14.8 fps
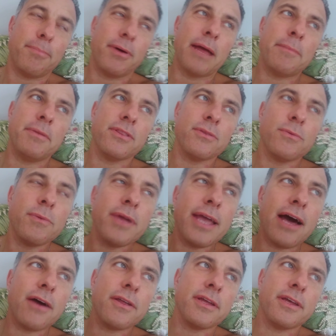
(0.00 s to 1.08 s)
But the
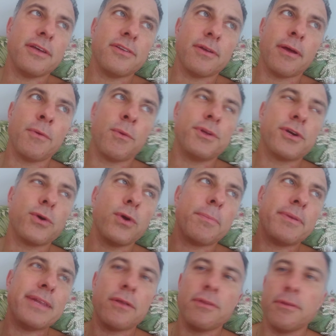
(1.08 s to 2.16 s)
reality is, when you're going
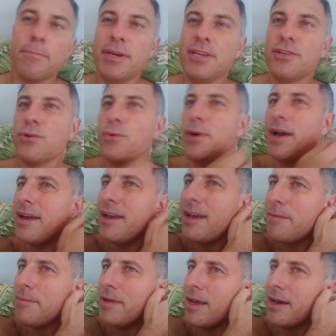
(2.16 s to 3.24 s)
up and down the beach the way I
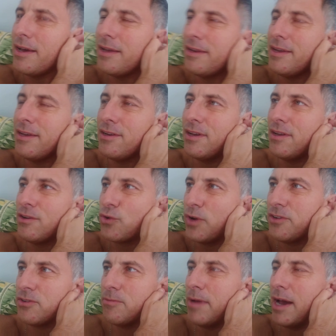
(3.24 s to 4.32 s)
am, yeah, it
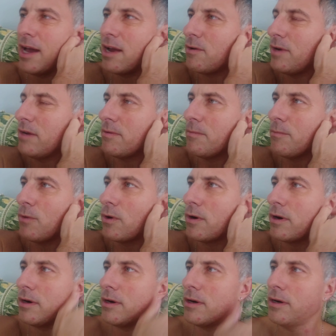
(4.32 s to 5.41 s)
drains the battery even
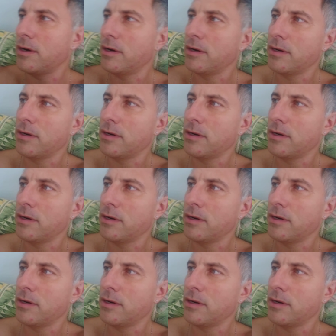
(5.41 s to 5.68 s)
more.